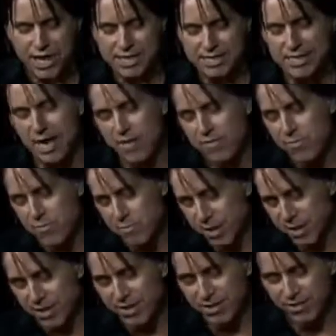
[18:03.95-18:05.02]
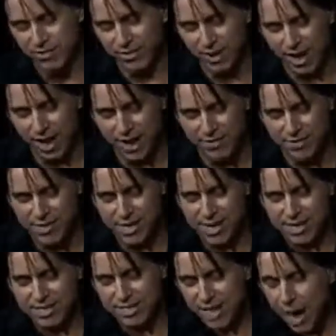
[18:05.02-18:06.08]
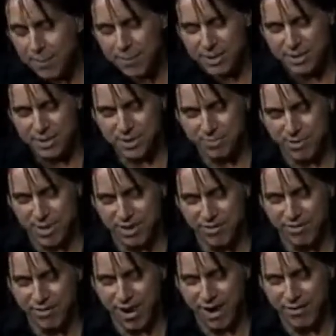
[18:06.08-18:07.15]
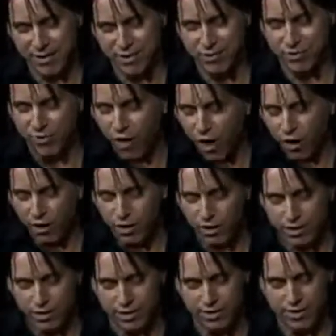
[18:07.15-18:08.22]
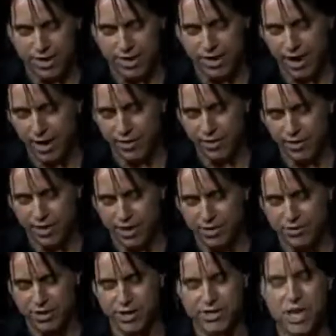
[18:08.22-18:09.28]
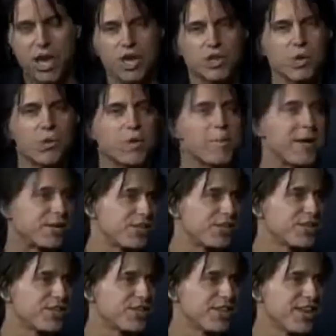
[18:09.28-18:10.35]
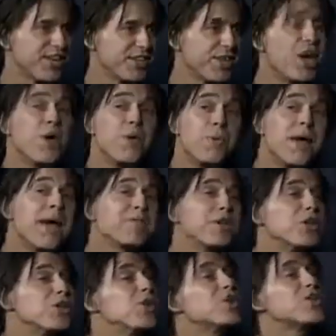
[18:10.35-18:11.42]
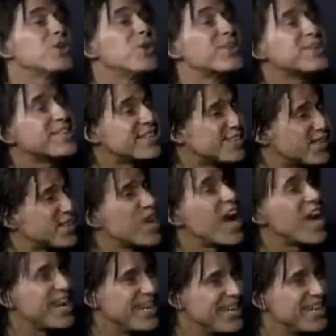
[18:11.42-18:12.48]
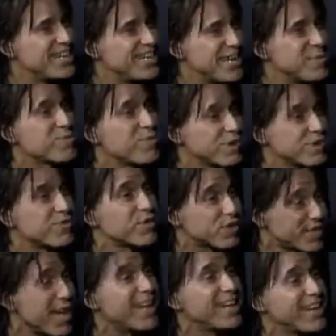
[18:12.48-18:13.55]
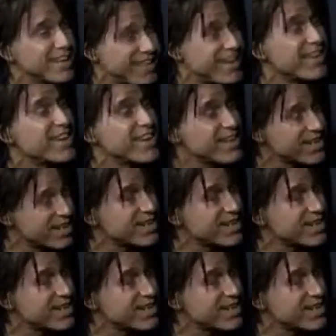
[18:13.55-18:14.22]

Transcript: saved millions of lives, stopping the spread of virus far earlier than in other countries. So the message is here is we have to look towards the Chinese, the oppressive totalitarian